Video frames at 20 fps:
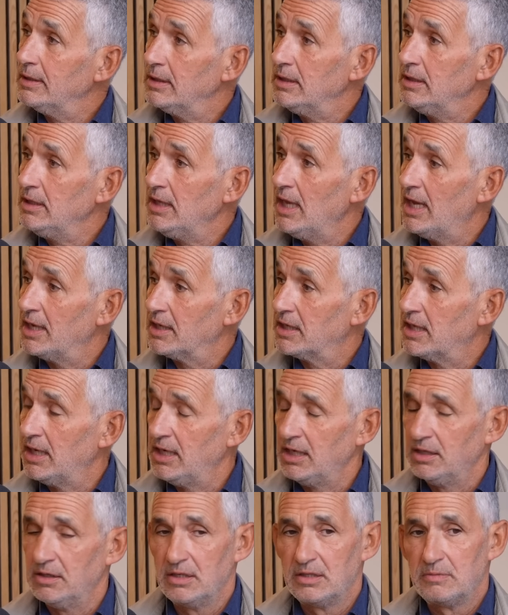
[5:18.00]
yeah,
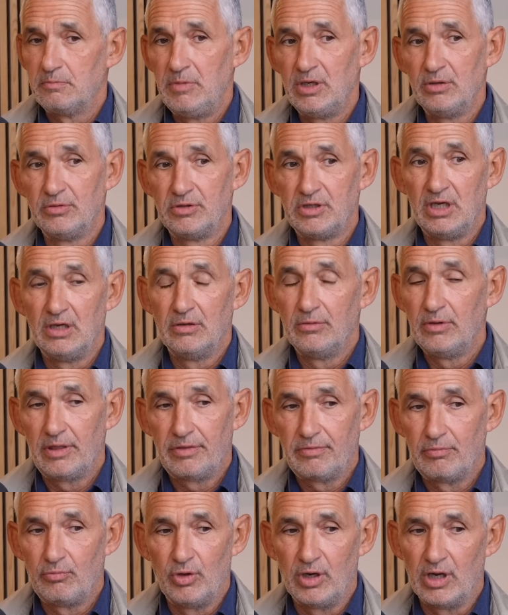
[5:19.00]
getting this meal deal
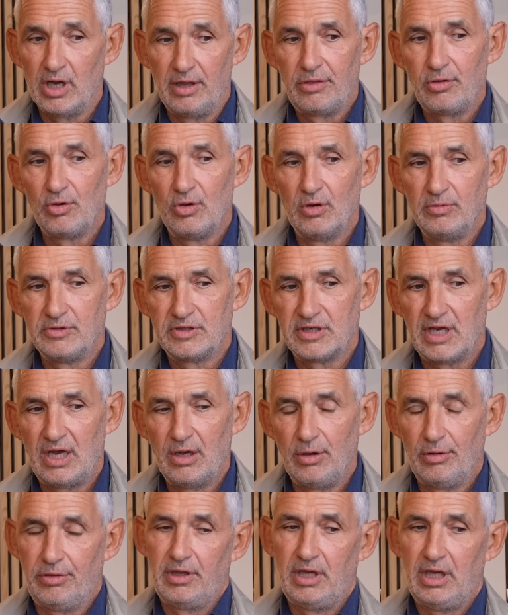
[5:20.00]
with what I thought was a
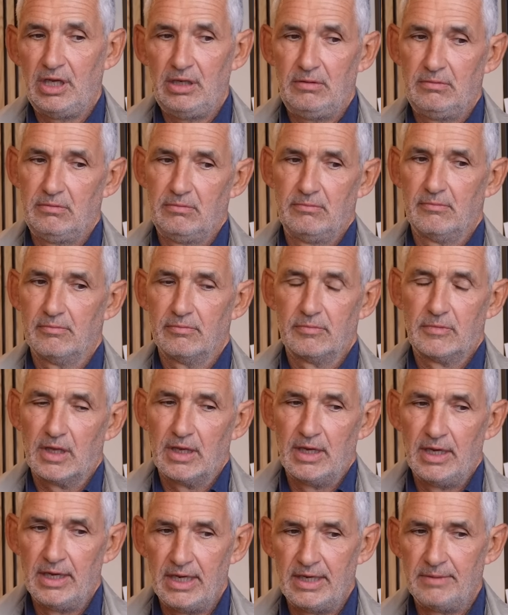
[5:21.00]
healthy
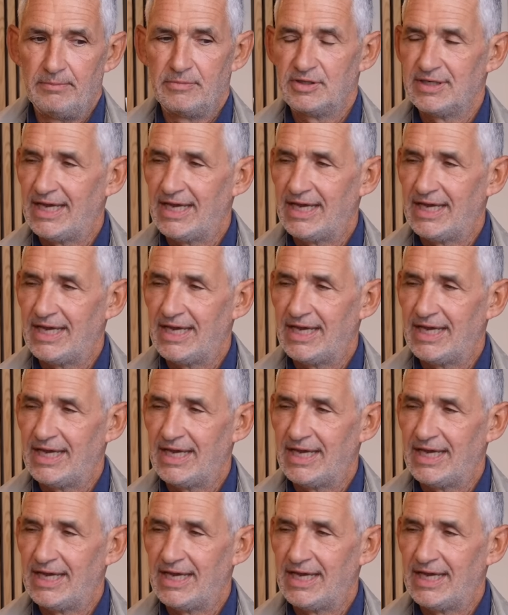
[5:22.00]
um,